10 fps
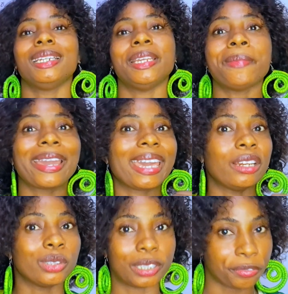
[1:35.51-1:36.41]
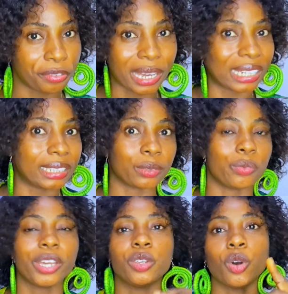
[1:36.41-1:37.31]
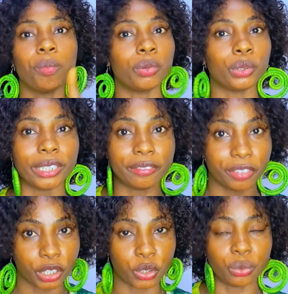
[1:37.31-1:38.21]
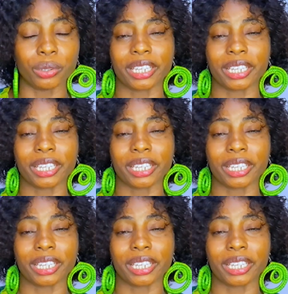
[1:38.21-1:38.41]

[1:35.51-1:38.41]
they might get notified when you upload a video.